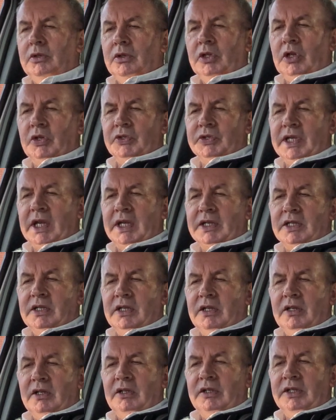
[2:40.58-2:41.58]
Contact
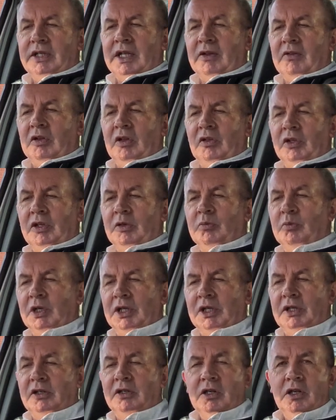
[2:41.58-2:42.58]
download
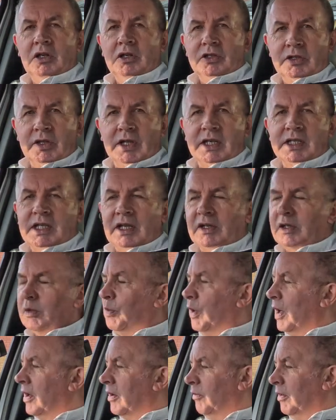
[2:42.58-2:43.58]
complete. So that's how you
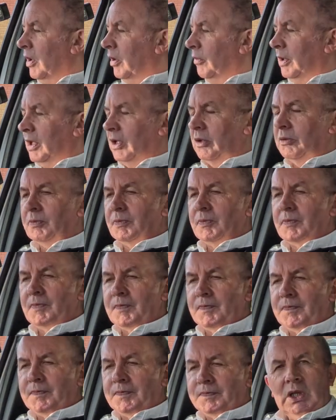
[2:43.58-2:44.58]
pair a mobile.
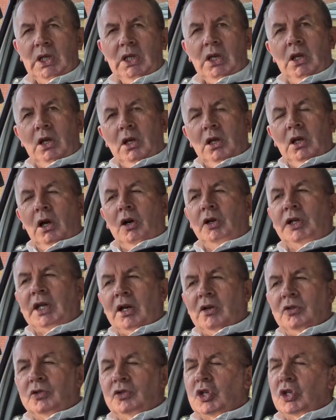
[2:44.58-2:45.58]
Okay,
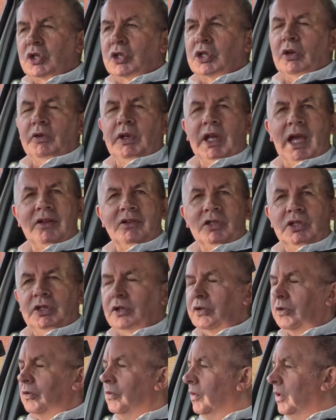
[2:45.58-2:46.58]
I'll just show you how
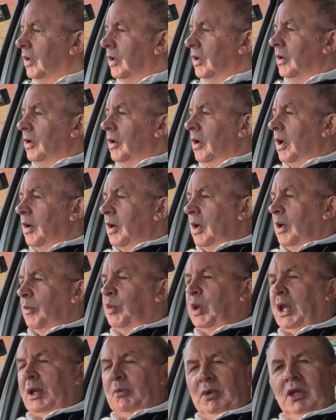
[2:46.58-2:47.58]
to
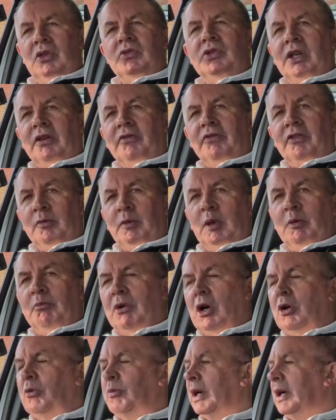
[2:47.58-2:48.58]
play music from your
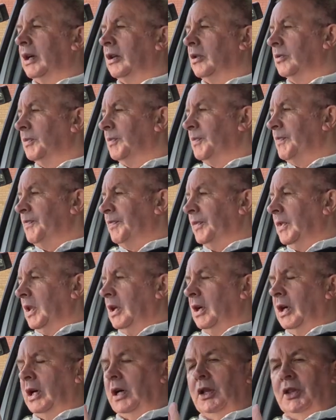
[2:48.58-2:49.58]
mobile
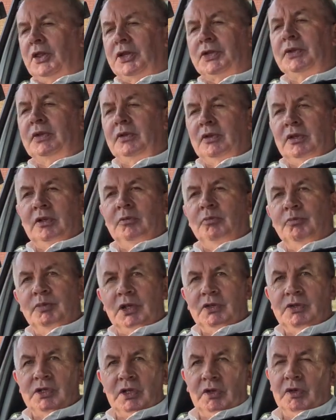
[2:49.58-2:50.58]
through the
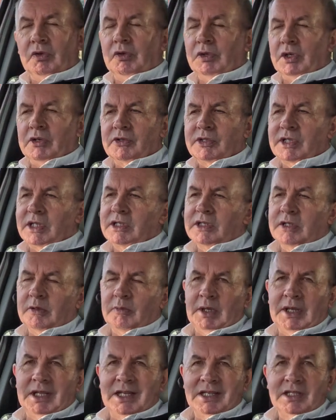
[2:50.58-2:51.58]
Bluetooth audio
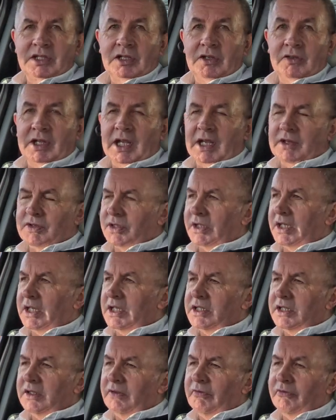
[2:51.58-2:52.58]
system in this
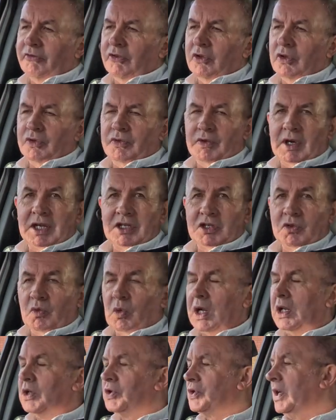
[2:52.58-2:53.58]
2018 Ford Ranger
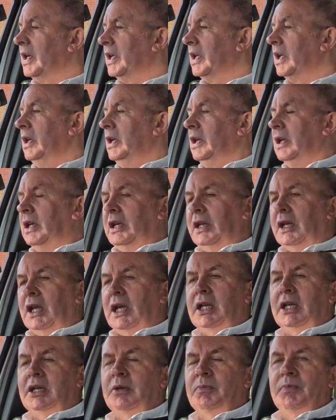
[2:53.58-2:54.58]
Wildtrak.
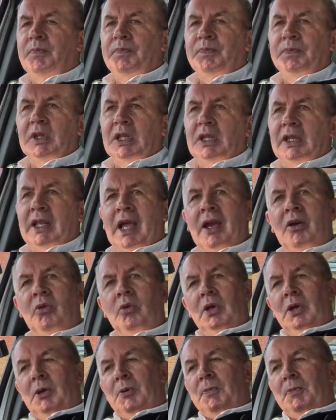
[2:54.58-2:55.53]
Now,